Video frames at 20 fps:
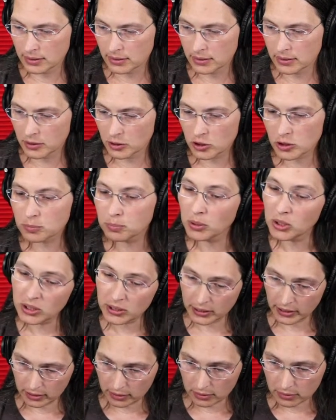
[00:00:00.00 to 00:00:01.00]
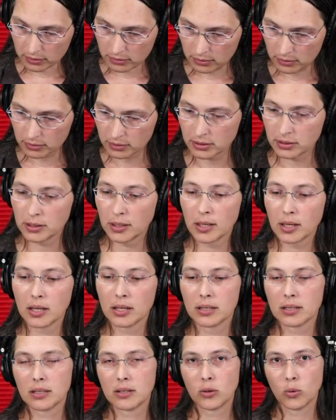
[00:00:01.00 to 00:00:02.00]
Spawning
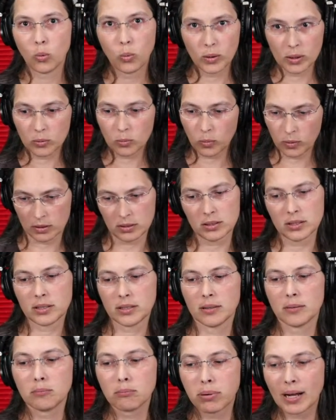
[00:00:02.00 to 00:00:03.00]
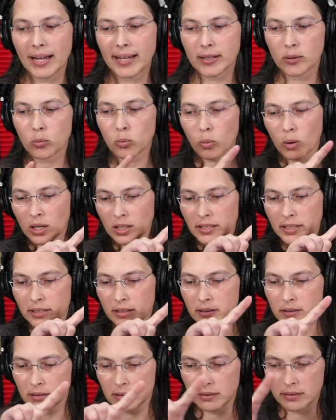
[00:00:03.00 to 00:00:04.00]
will work by
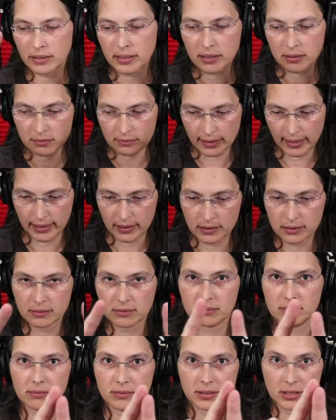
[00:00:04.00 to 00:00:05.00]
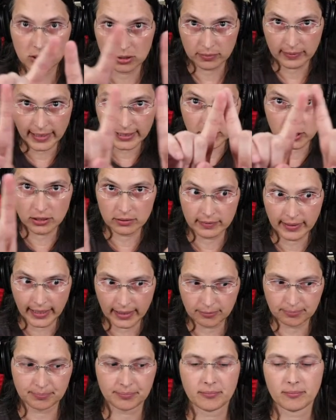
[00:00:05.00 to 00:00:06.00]
walking the array, the direction array,
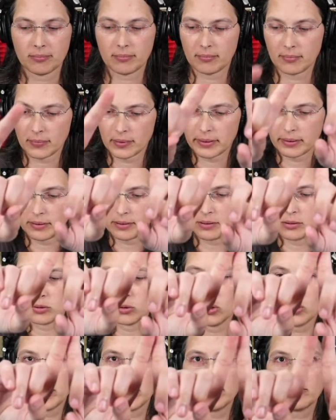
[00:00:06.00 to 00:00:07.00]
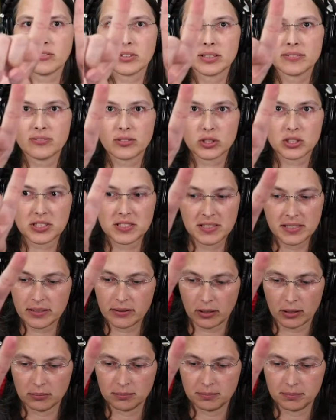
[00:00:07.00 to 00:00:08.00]
looking for the first 0.